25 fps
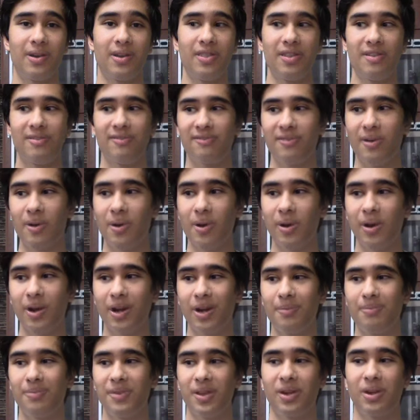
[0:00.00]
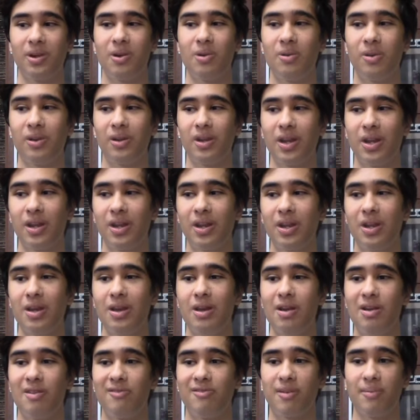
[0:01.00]
the farm, the coconut
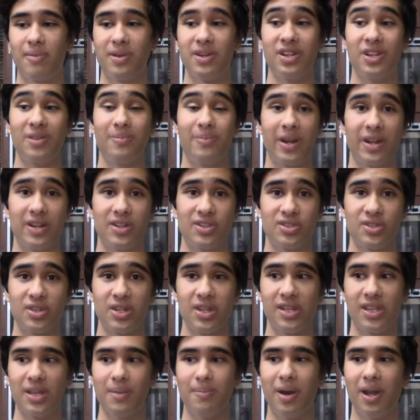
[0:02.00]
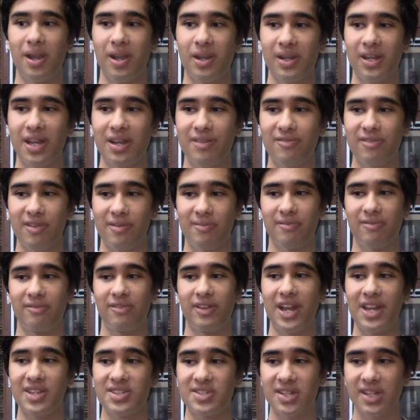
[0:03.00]
from a nearby tree, the malangkit from
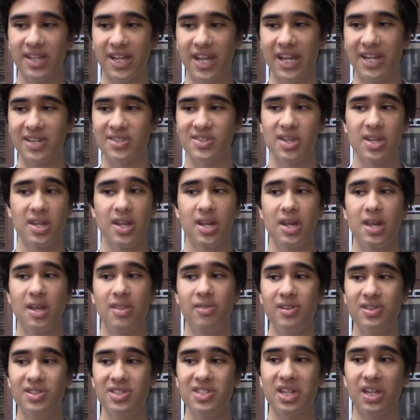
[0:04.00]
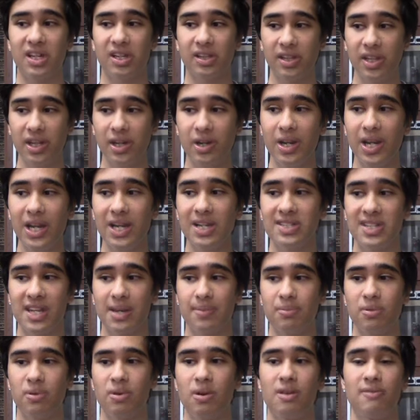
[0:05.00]
fiesta cakes. This is a clear
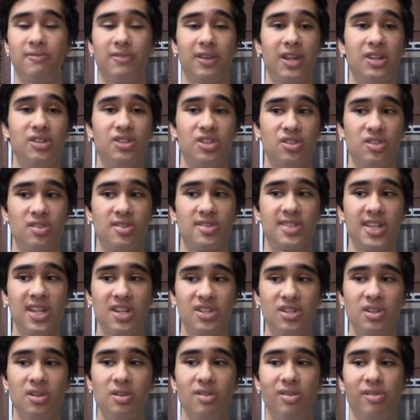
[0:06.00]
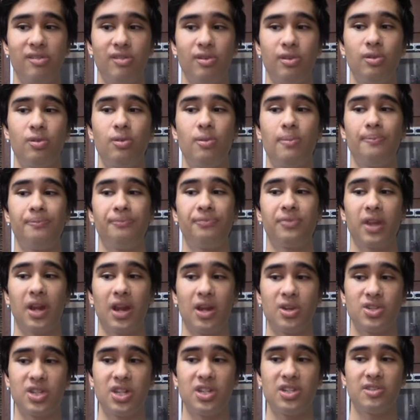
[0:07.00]
example of indigenization through
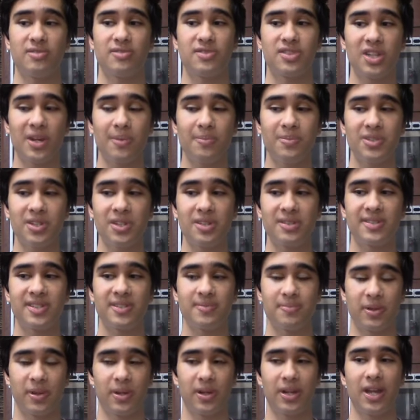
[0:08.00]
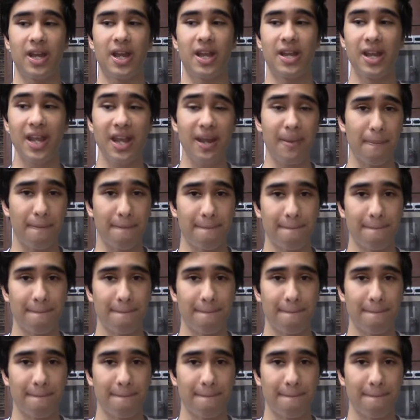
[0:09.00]
a change of substance, spirit, and name.